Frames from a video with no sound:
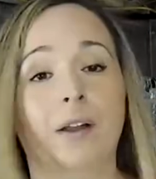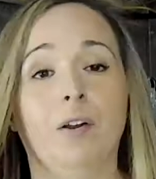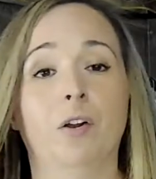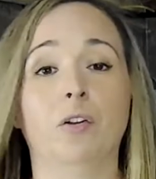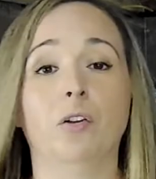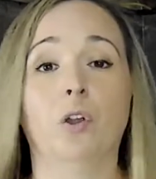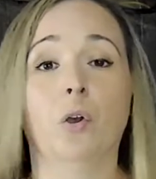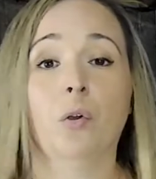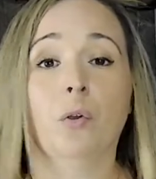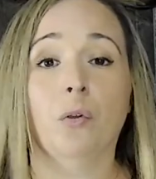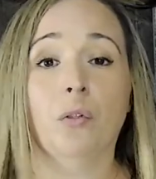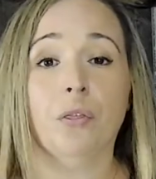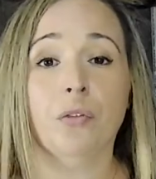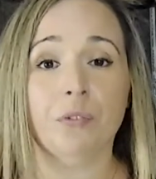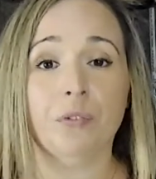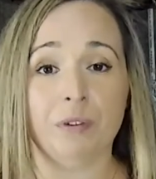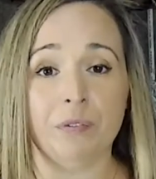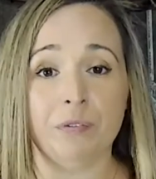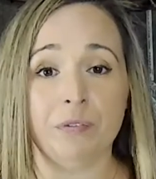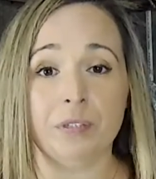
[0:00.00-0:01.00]
our local
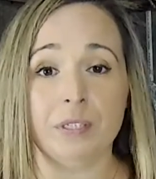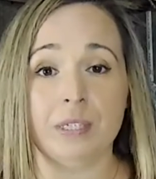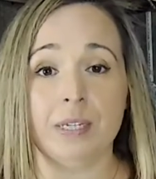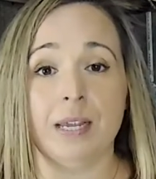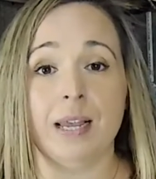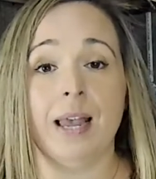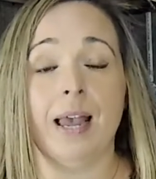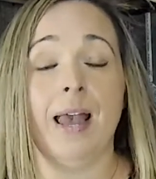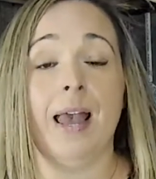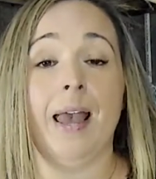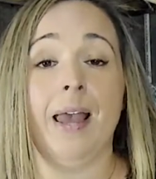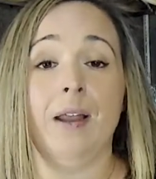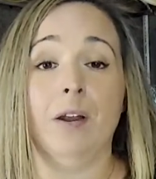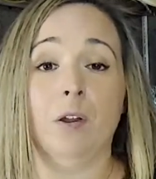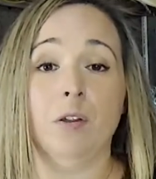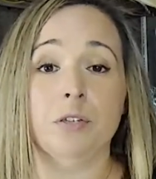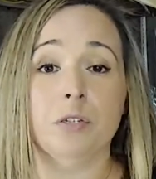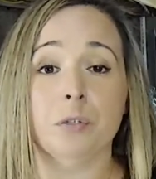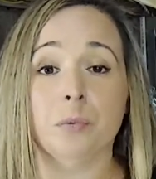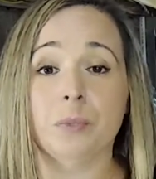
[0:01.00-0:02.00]
thrift. And
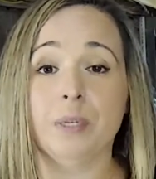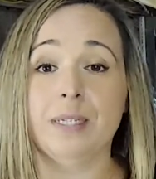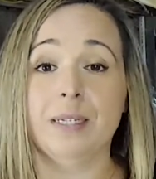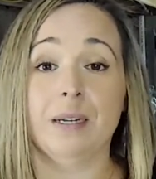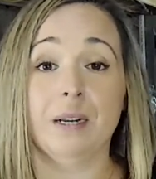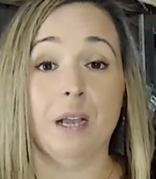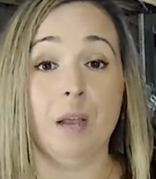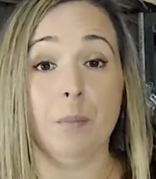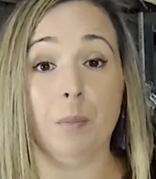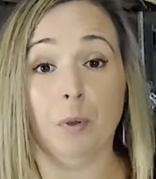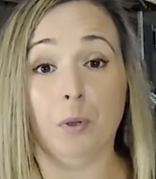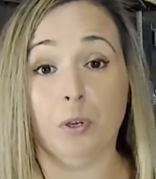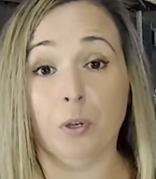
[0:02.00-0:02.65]
also we did a couple of